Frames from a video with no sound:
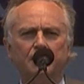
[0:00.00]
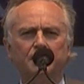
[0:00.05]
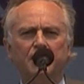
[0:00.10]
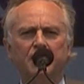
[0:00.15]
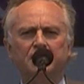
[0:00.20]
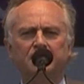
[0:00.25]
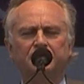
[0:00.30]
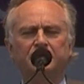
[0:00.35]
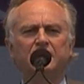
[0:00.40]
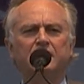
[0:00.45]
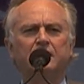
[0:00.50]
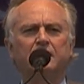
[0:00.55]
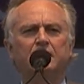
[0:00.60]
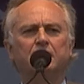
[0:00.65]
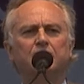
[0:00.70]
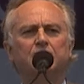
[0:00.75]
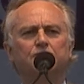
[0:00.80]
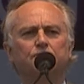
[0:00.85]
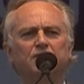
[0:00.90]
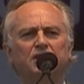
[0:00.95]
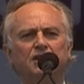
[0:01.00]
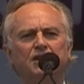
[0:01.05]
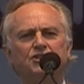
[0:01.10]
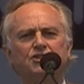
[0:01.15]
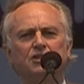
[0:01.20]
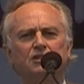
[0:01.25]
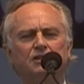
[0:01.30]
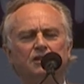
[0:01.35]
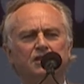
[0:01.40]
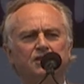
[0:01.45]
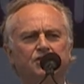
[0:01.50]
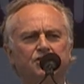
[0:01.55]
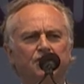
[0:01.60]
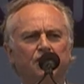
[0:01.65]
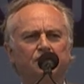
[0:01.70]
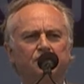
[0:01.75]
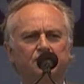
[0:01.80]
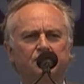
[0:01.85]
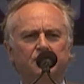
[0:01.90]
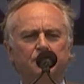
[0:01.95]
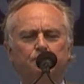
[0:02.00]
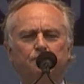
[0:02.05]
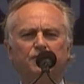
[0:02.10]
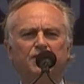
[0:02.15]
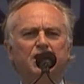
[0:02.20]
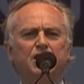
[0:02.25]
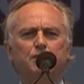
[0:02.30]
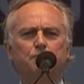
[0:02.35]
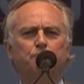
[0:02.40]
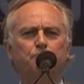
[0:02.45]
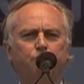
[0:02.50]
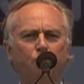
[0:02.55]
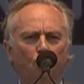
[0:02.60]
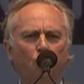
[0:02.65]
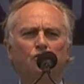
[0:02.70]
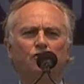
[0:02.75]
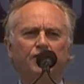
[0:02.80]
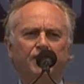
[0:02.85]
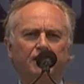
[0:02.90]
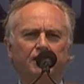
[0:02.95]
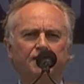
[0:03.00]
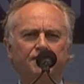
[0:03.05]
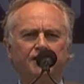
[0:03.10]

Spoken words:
They think religion is just simply boring,